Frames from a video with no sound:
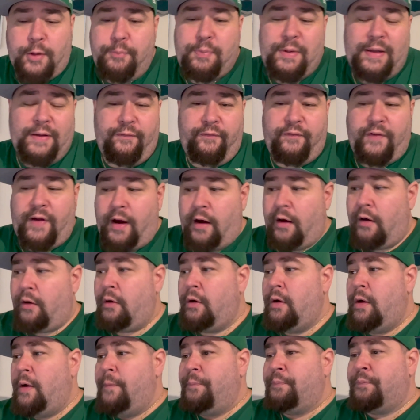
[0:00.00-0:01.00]
be fair,
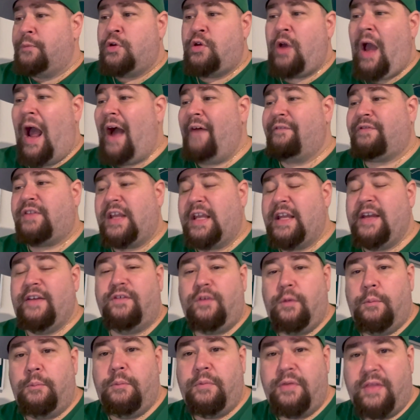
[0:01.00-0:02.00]
you have to give
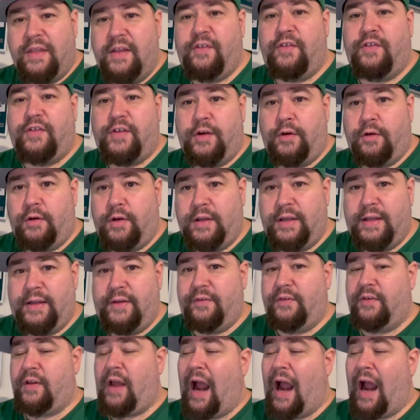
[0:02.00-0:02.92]
him this year at least.